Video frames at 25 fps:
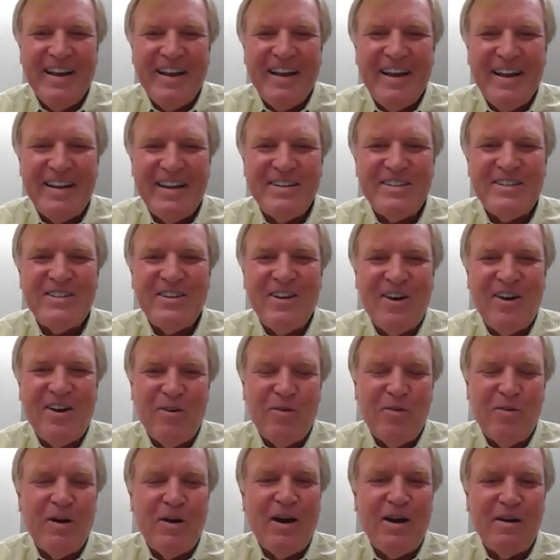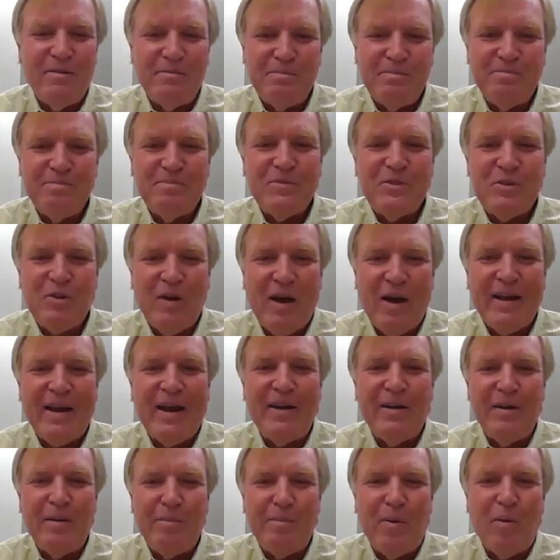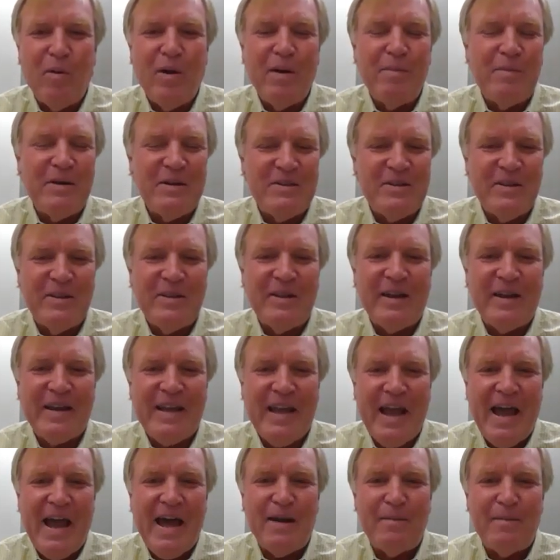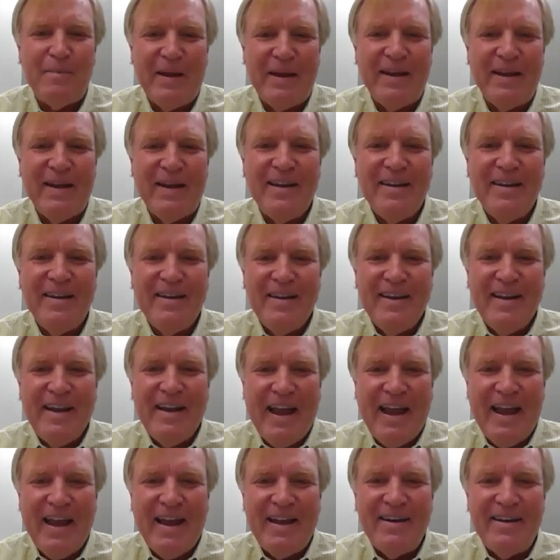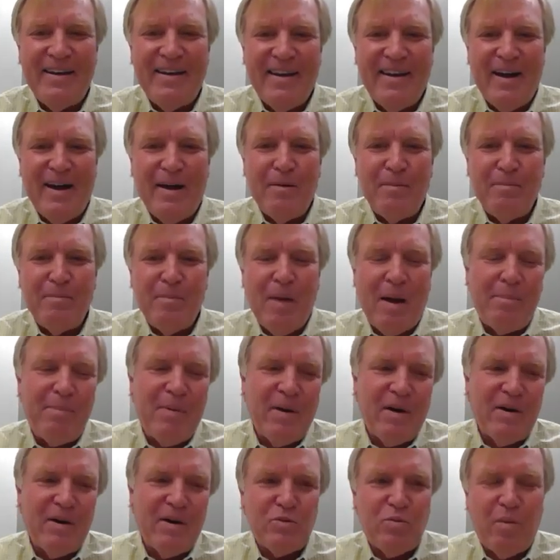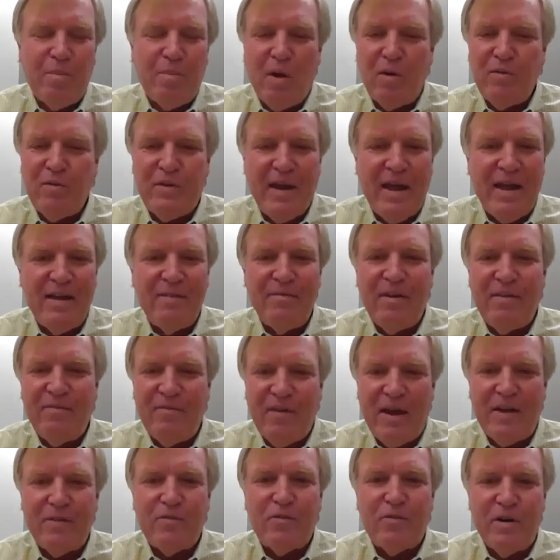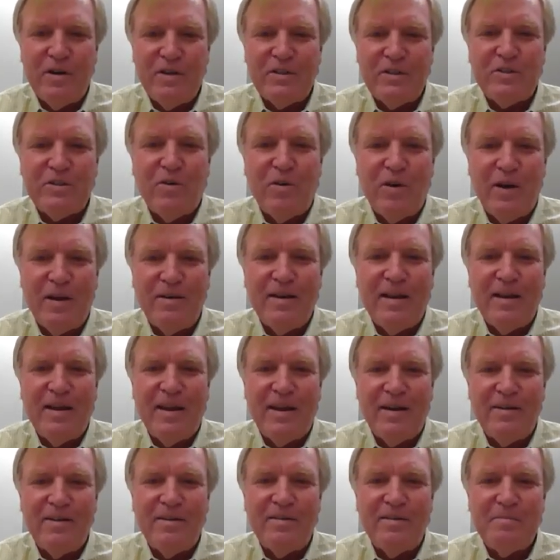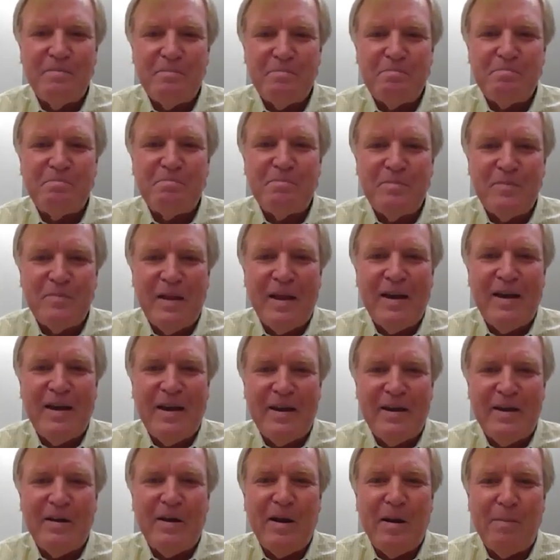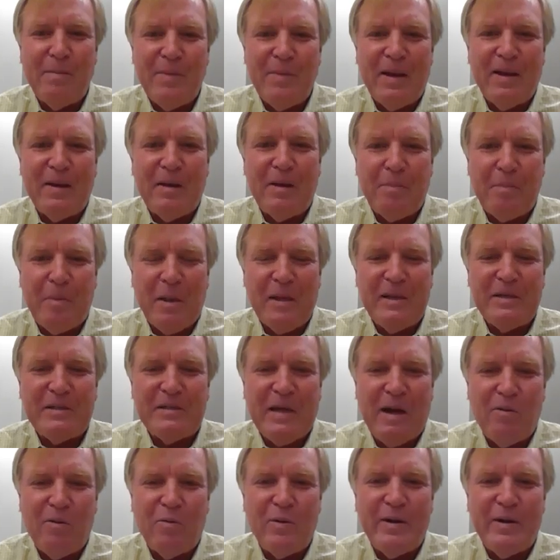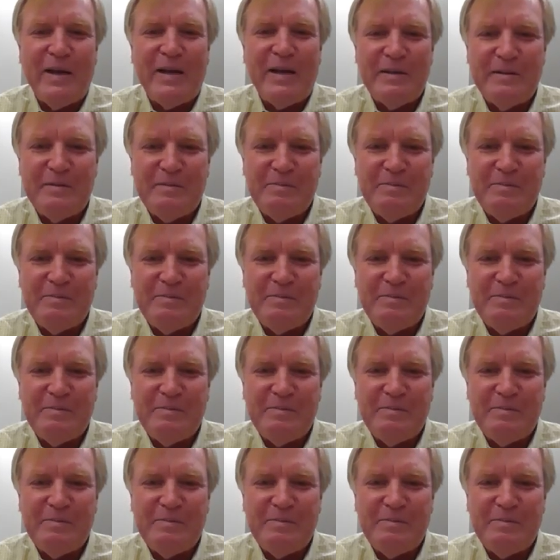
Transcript: And so I got an appointment to the academy, and my parents were both Navy veterans, so it ended up being the place I went.